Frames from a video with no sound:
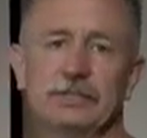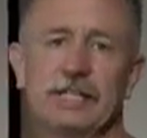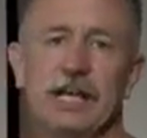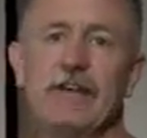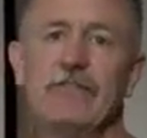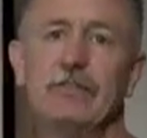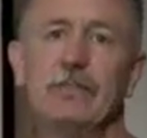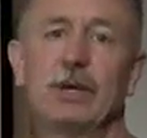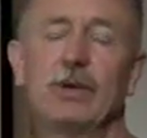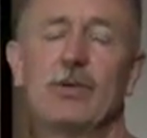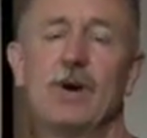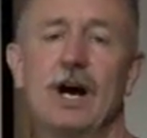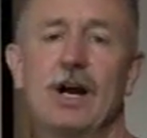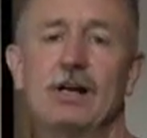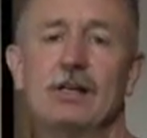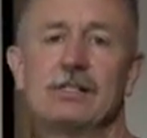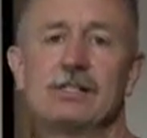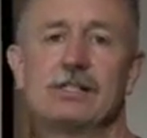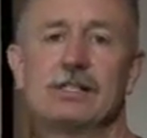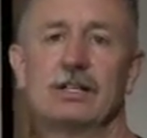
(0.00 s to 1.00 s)
David
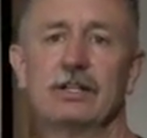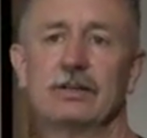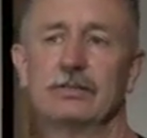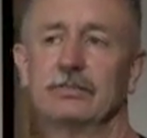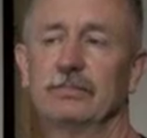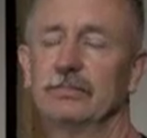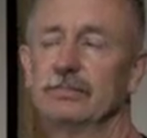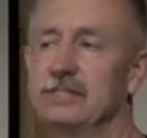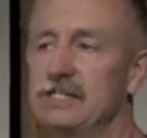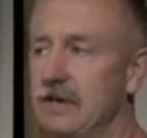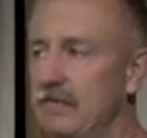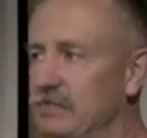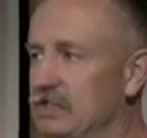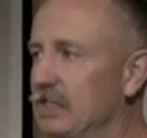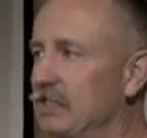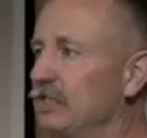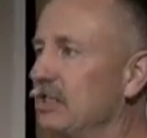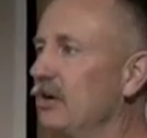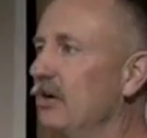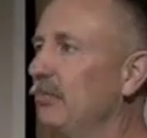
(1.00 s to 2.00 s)
McGuire's San
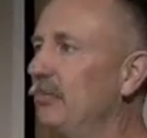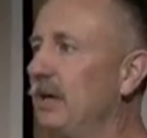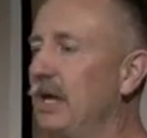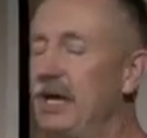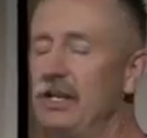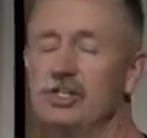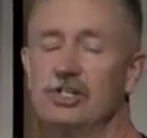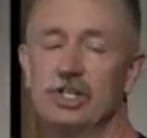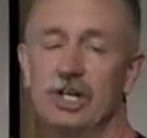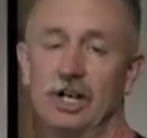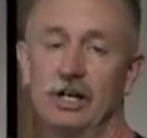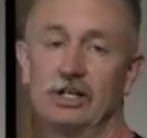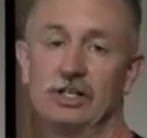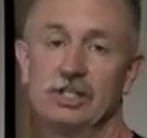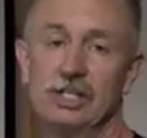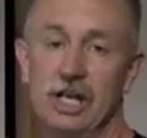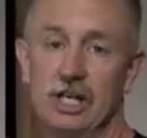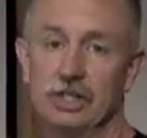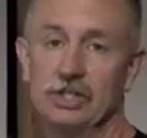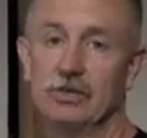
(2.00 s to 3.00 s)
Francisco Bay Shark
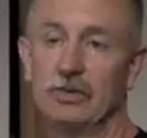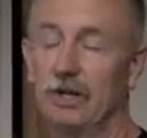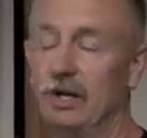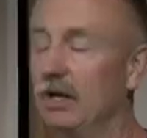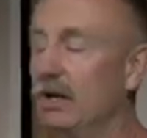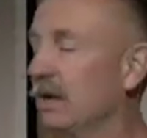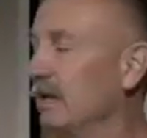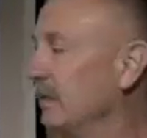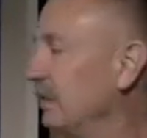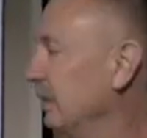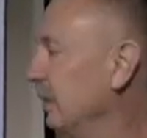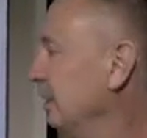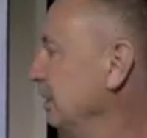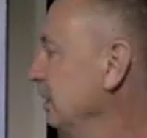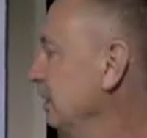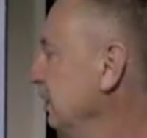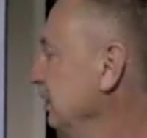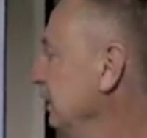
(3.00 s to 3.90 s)
Sanctuary also.